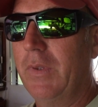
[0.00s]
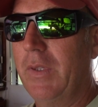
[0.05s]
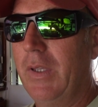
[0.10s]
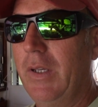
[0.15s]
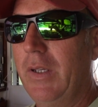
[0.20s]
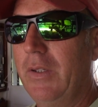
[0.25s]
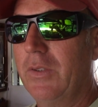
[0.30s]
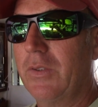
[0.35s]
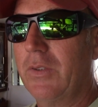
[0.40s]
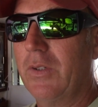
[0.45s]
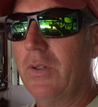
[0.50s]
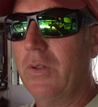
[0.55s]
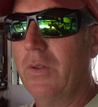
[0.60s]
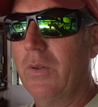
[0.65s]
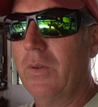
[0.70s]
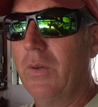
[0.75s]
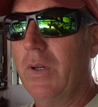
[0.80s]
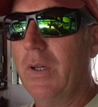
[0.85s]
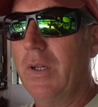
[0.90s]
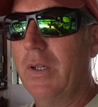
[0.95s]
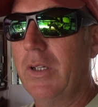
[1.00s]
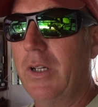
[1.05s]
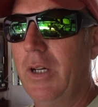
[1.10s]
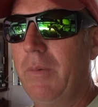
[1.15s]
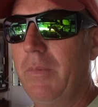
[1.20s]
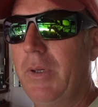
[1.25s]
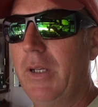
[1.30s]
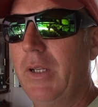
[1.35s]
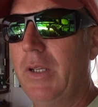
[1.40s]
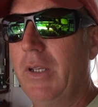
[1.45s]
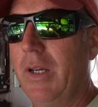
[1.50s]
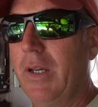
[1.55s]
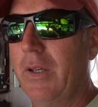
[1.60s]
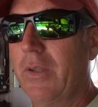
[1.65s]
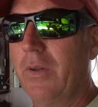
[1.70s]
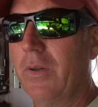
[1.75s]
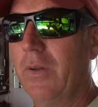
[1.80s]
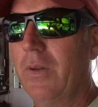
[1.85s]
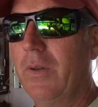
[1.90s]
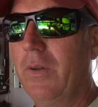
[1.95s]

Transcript: things are coming together.